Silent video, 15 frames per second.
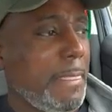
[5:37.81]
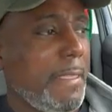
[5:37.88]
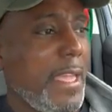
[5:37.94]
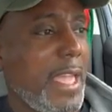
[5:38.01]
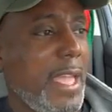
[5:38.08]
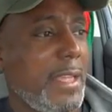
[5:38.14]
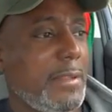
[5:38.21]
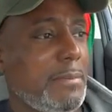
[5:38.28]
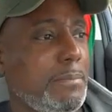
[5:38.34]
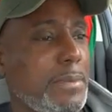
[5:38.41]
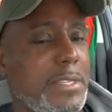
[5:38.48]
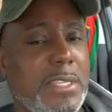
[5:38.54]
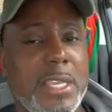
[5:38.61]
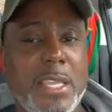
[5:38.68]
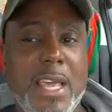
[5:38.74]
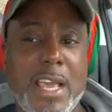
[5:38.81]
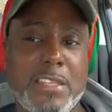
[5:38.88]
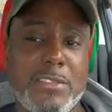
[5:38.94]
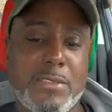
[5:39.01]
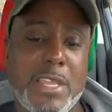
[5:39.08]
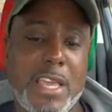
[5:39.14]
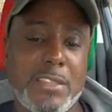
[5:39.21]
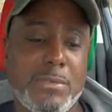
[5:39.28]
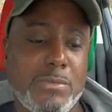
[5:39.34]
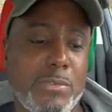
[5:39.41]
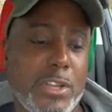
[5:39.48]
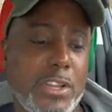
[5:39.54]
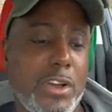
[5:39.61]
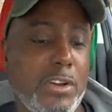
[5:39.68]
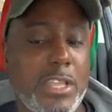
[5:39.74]
But see, that's
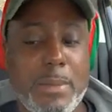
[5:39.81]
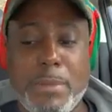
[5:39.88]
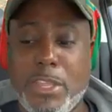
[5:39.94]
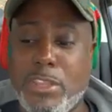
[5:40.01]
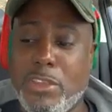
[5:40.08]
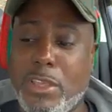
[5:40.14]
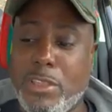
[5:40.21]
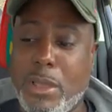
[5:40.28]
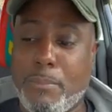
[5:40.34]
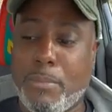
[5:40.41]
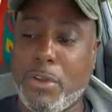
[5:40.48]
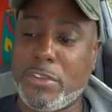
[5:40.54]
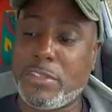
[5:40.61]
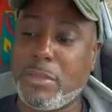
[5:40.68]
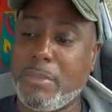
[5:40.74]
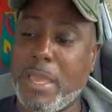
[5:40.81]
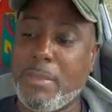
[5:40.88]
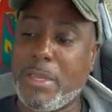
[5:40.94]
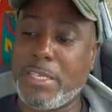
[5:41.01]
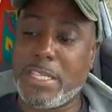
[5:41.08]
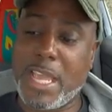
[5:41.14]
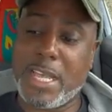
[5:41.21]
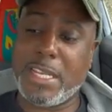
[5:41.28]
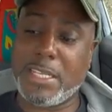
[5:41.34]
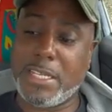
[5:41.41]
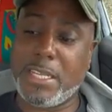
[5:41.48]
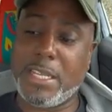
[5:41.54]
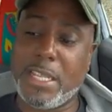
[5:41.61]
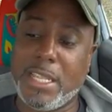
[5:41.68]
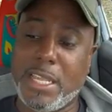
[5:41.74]
where it goes. I mean, a person may be
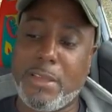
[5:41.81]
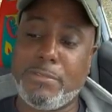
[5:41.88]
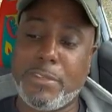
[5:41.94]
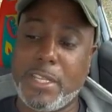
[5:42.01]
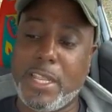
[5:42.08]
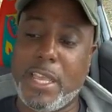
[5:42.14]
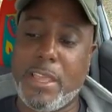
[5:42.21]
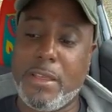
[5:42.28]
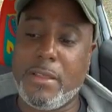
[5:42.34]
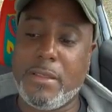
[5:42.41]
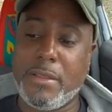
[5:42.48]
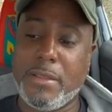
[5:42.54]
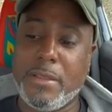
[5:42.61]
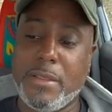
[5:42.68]
talented and gifted here,